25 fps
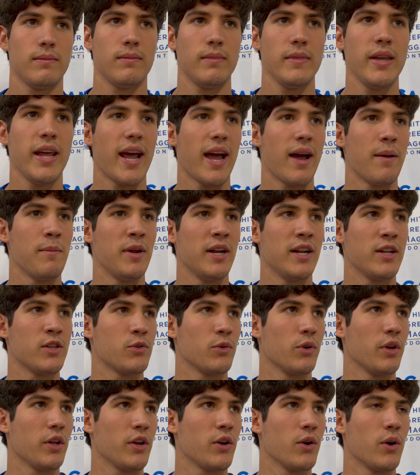Yeah, I mean, it's
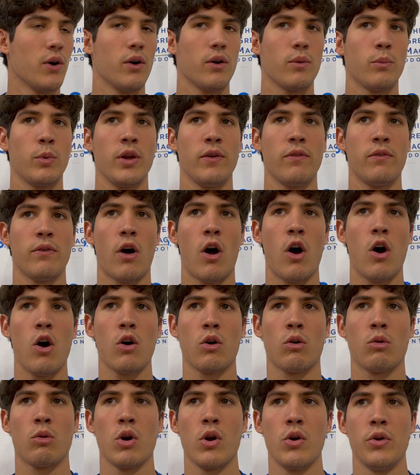really cool. We've
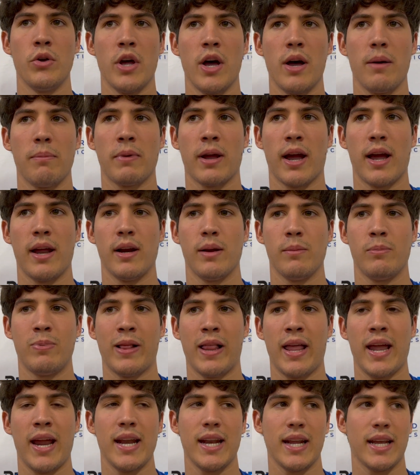all grown up kind of
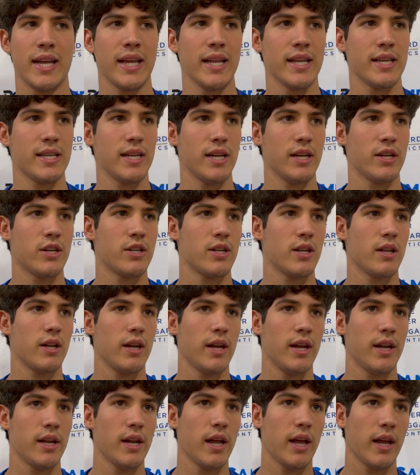playing against
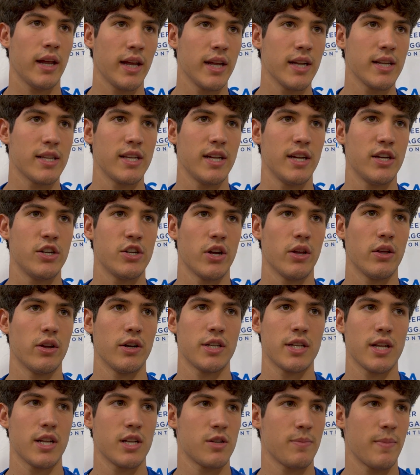each other
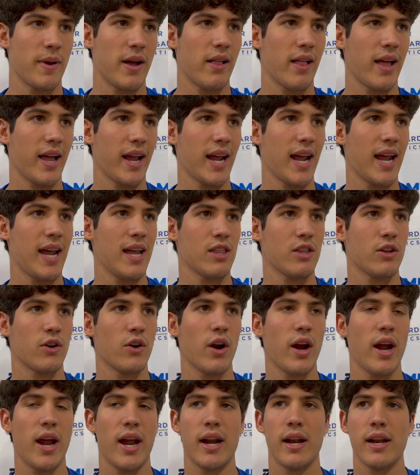since about like eighth grade.